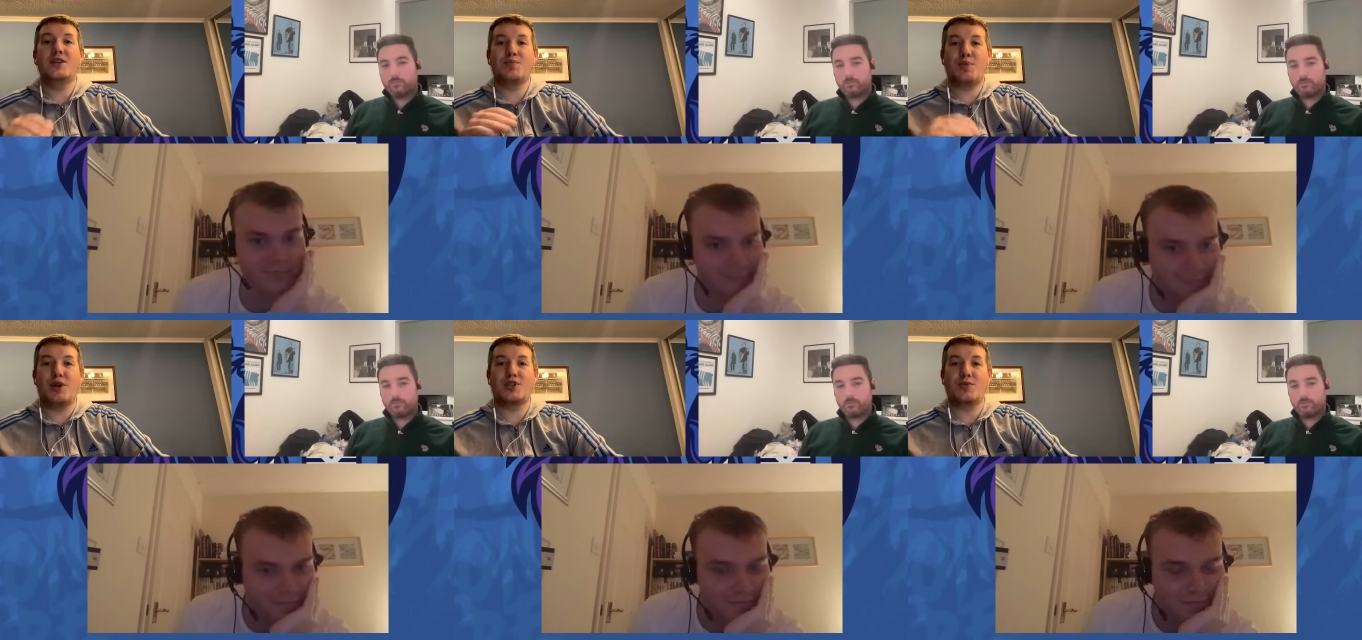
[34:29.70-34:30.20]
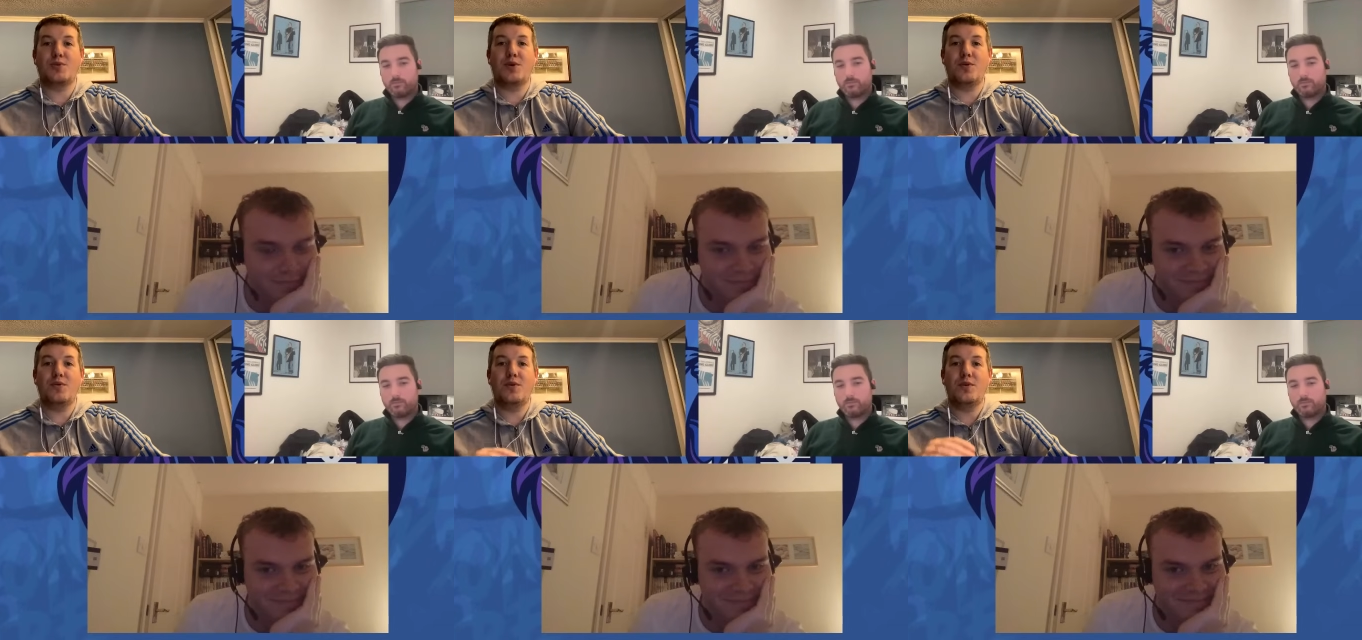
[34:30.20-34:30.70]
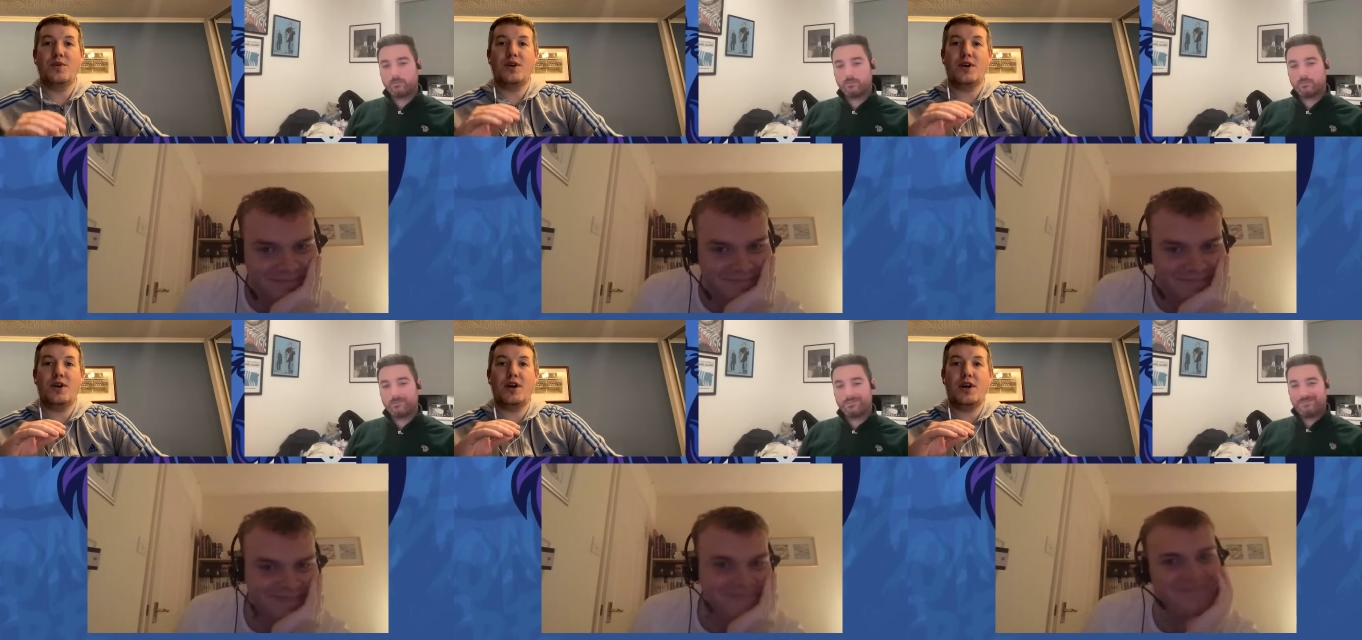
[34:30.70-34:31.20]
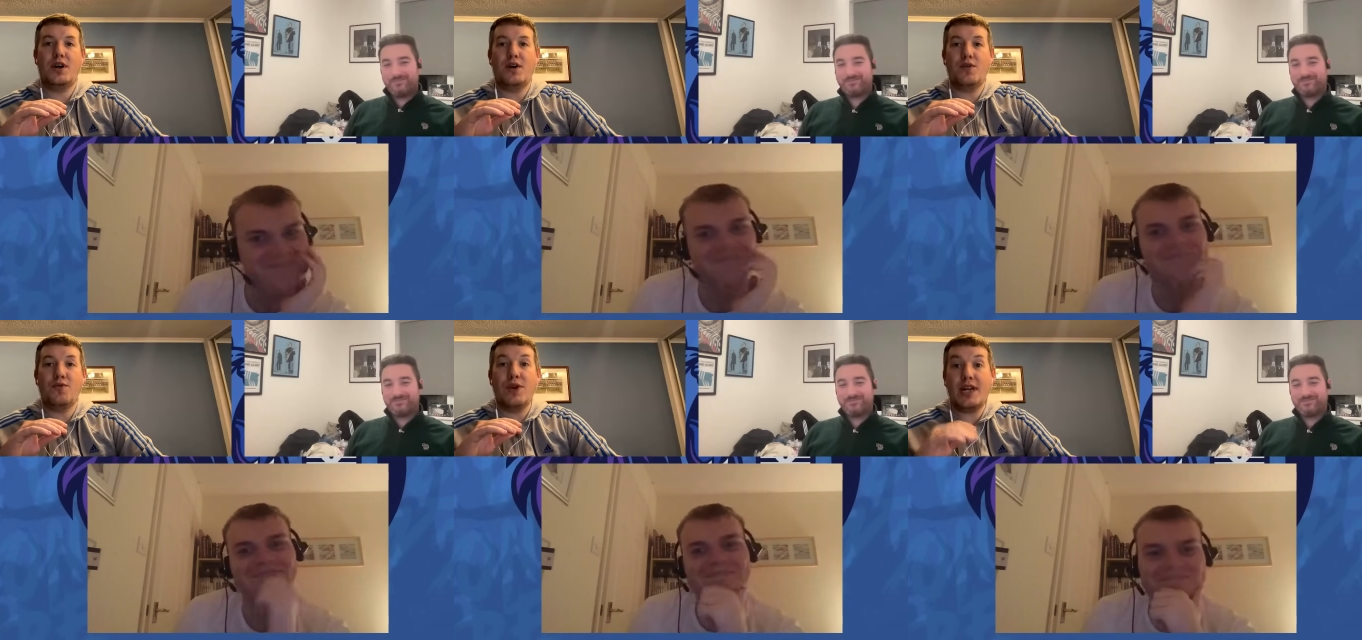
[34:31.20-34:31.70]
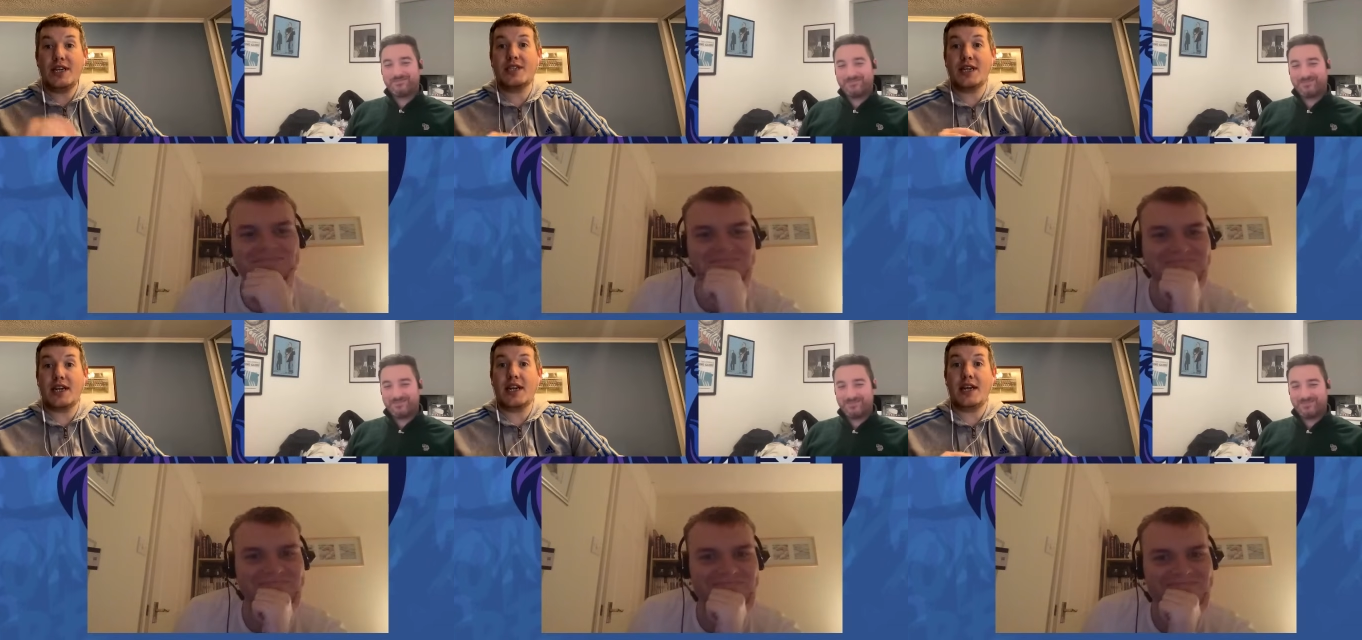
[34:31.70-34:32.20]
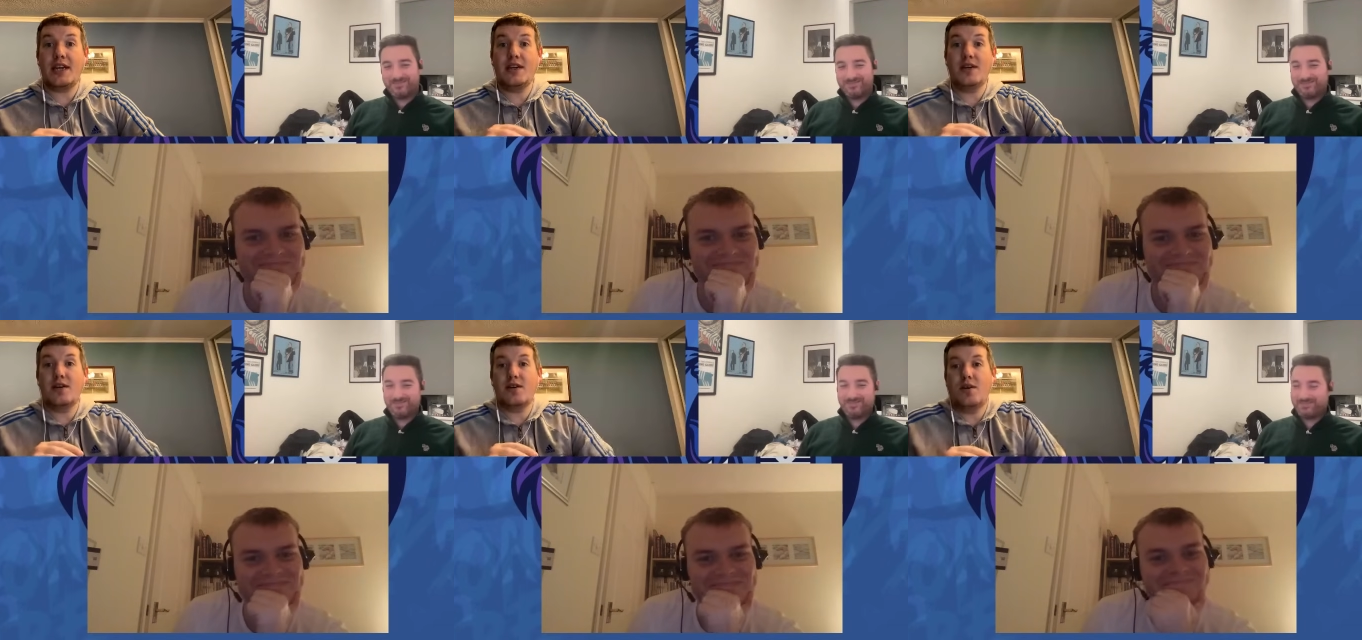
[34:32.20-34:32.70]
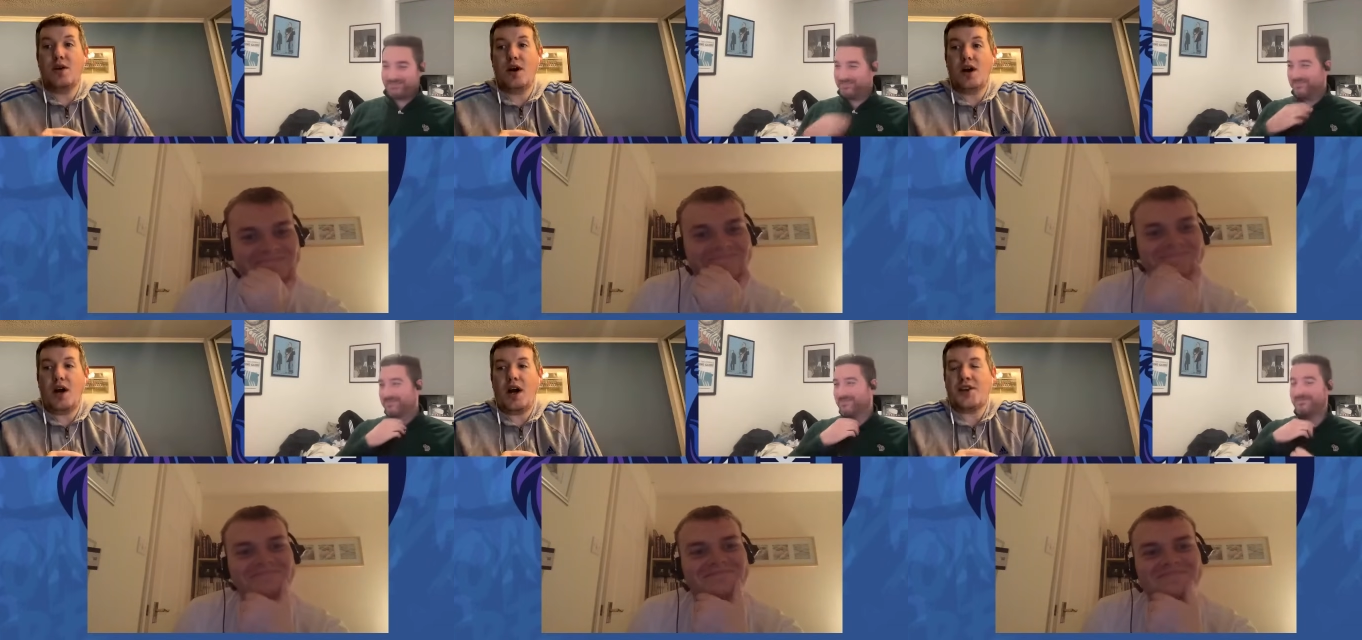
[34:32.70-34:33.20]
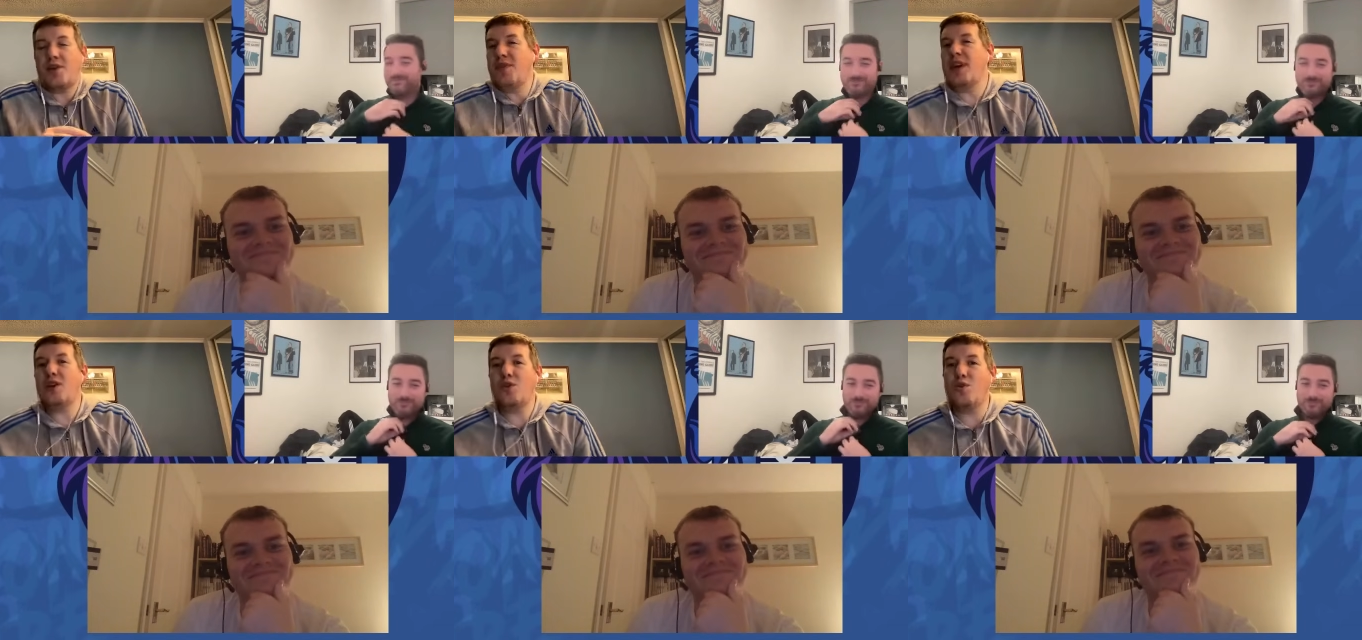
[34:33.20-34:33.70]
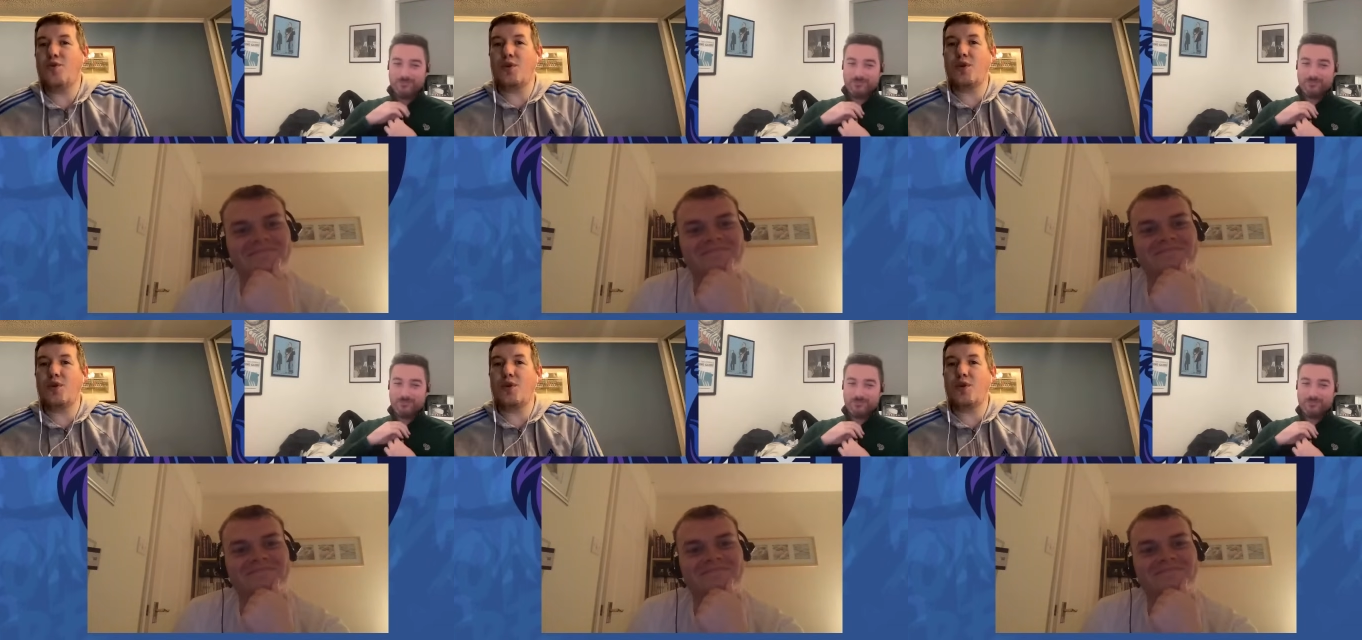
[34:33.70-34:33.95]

Speaker 1: as possible, realistically, I don't think an awful